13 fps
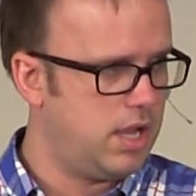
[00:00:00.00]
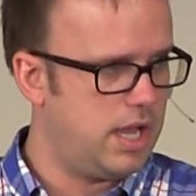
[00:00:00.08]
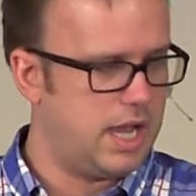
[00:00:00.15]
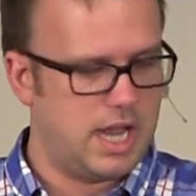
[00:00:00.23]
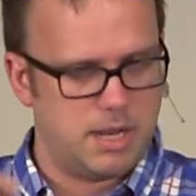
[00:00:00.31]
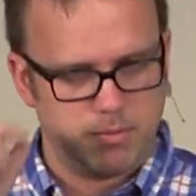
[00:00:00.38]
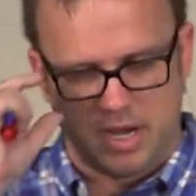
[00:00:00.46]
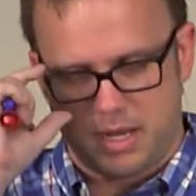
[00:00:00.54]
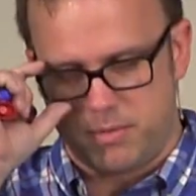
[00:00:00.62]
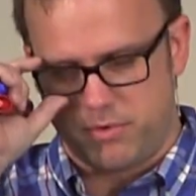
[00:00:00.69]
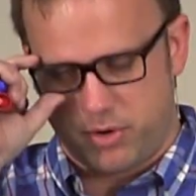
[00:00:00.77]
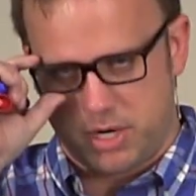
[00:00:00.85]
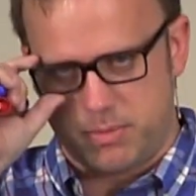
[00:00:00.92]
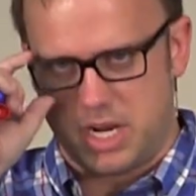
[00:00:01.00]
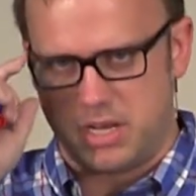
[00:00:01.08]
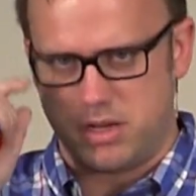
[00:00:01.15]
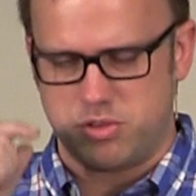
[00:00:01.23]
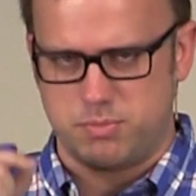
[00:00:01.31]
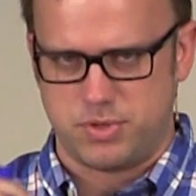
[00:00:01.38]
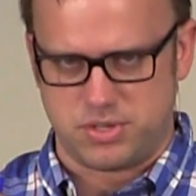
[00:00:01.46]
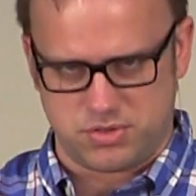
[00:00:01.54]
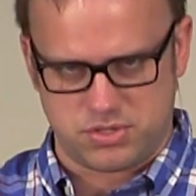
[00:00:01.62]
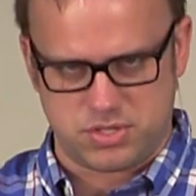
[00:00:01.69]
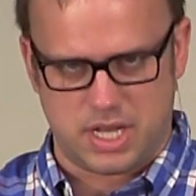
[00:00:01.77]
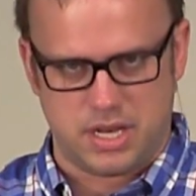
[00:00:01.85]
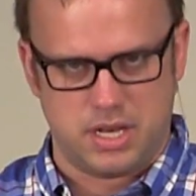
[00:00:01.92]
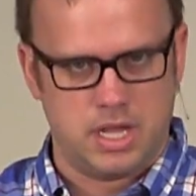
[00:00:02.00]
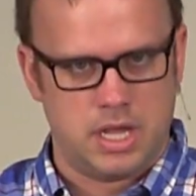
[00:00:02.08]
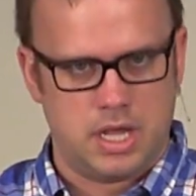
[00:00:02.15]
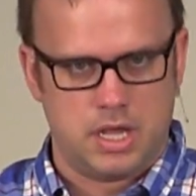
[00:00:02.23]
And a friend of mine in youth ministry said,